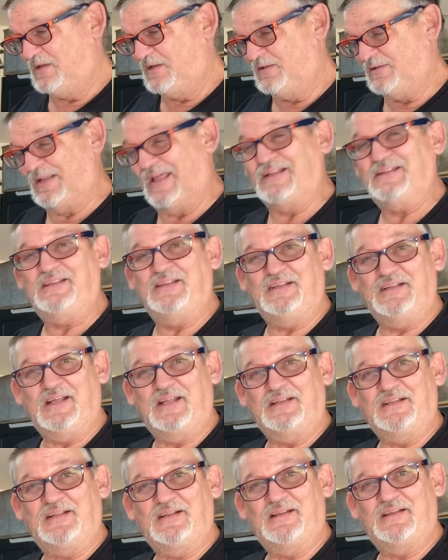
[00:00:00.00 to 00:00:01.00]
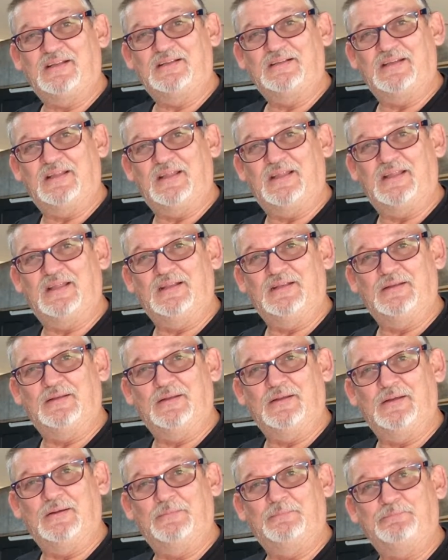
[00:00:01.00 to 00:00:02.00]
$19.99, and
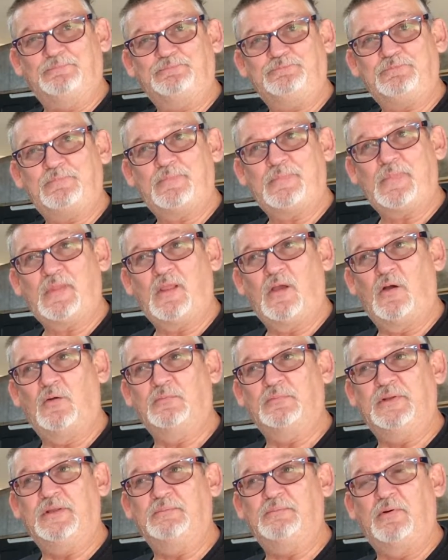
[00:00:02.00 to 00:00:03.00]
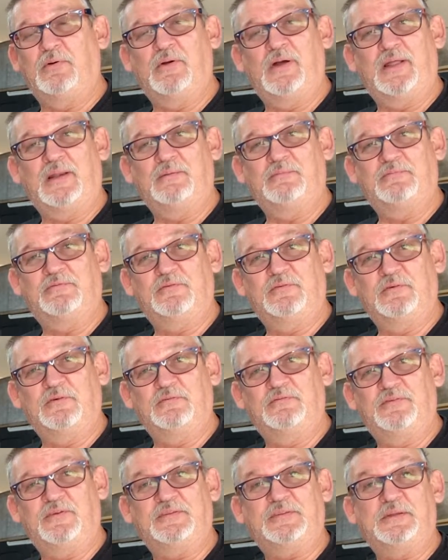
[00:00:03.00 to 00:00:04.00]
Home Depot had them for
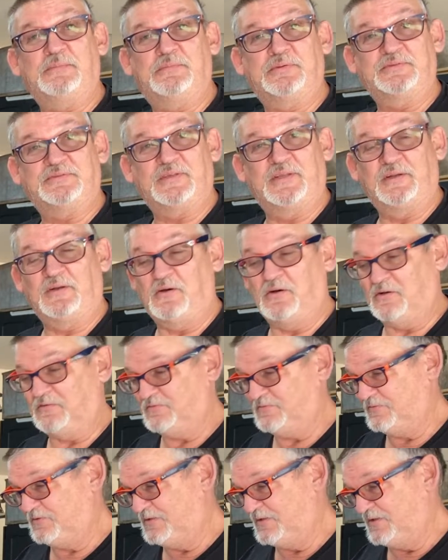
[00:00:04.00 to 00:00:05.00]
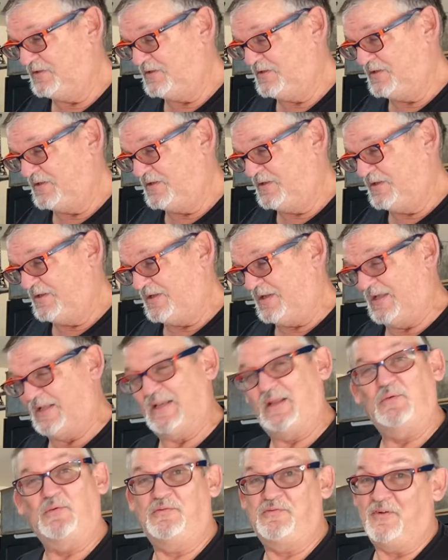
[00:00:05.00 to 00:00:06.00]
50% off. And
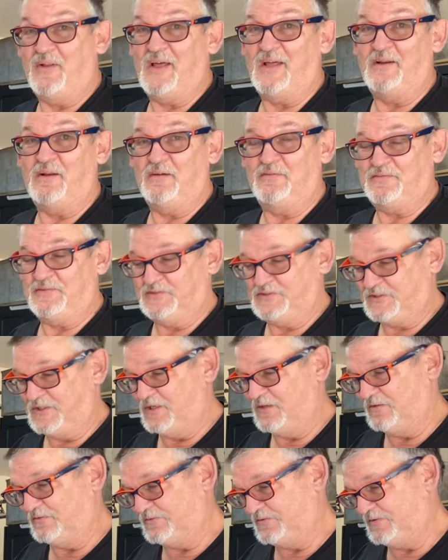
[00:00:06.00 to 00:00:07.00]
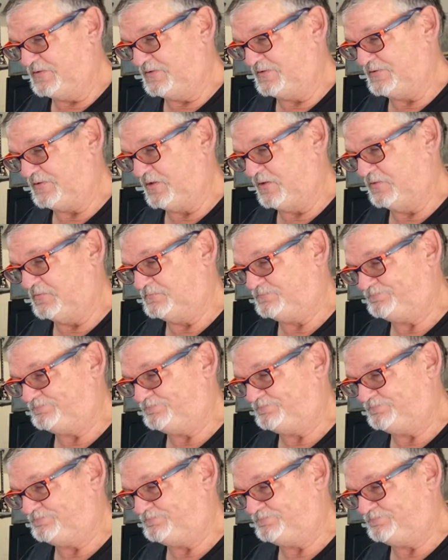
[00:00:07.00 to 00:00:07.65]
they were flying off the shelves. So